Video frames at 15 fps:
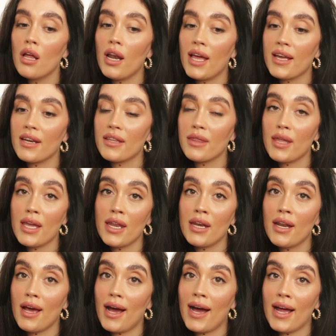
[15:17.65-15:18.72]
like
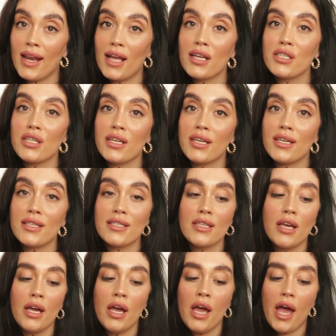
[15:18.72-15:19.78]
thin eyelashes.
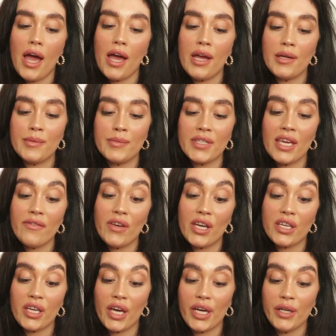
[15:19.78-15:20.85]
Give it
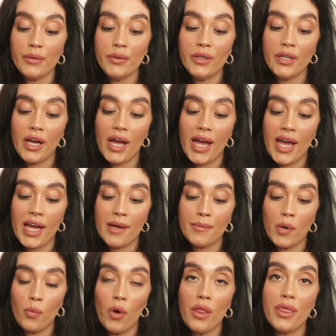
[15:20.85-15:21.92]
a go.
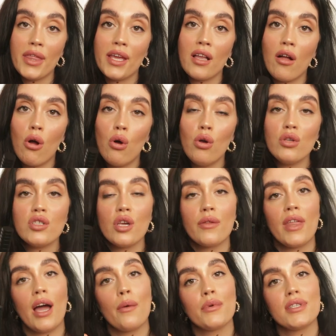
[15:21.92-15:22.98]
One thing also
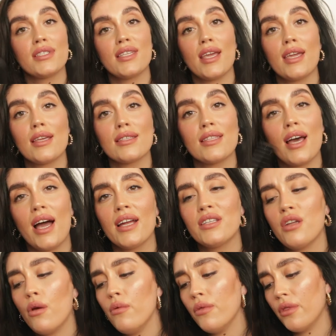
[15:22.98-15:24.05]
that I would say is that I
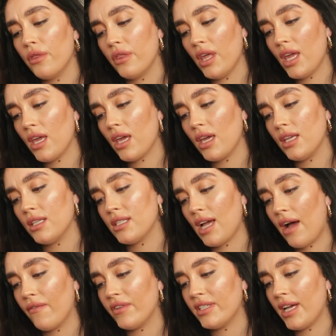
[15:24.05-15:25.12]
don't think it's
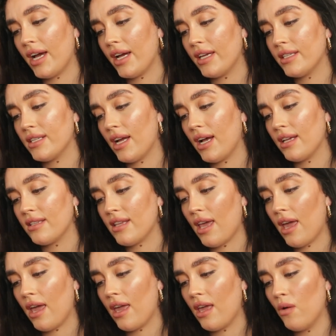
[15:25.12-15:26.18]
advertised as
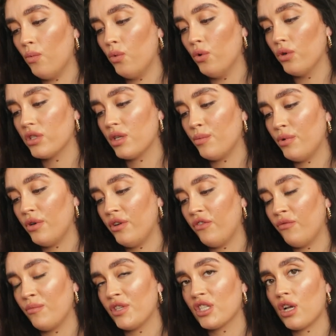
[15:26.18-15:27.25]
a
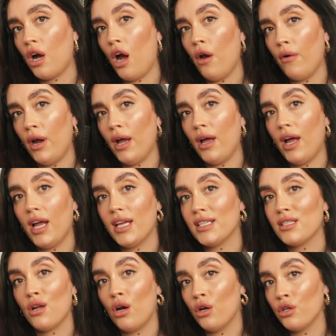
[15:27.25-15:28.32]
waterproof mascara.
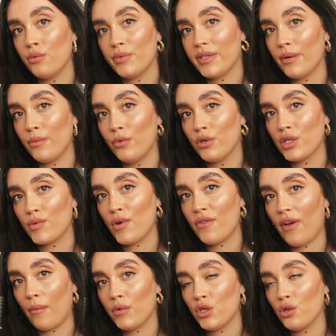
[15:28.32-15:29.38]
It's not 100% waterproof,
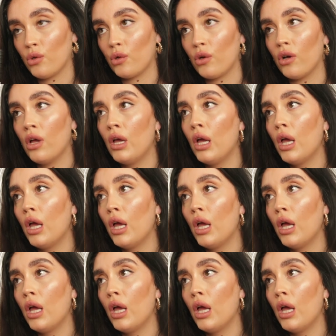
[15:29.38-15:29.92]
I'm sure.